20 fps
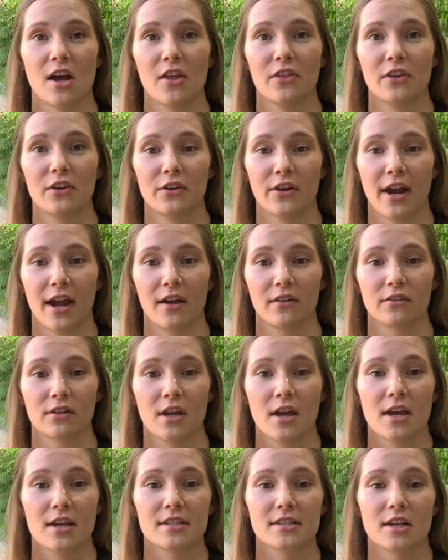on the ground,
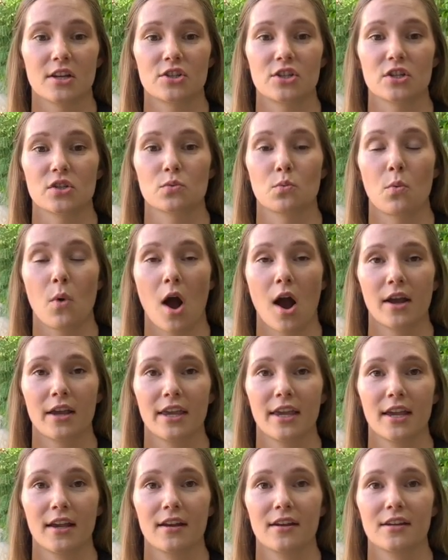such as
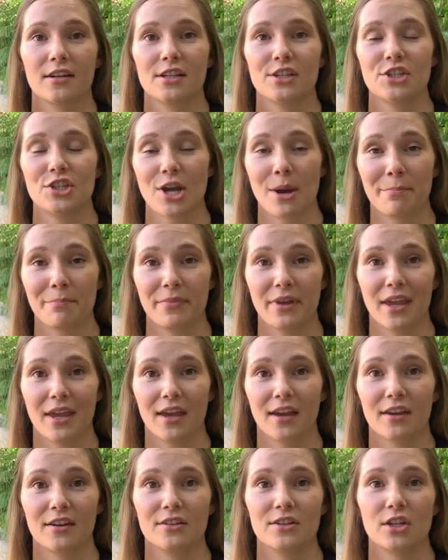walking,
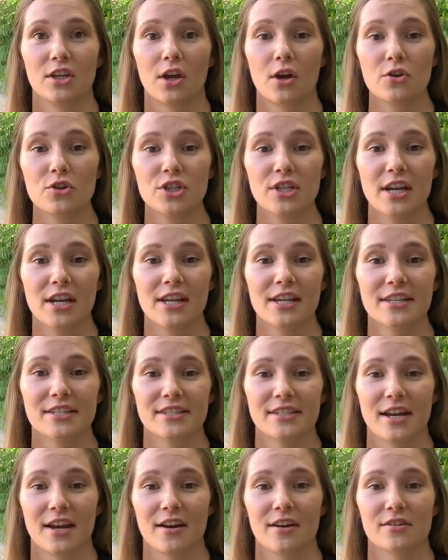jumping, negotiating
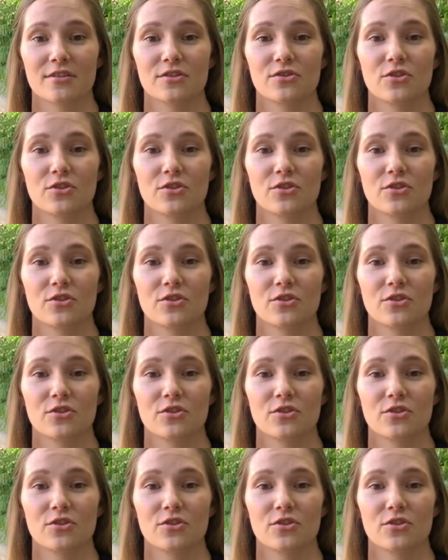stairs,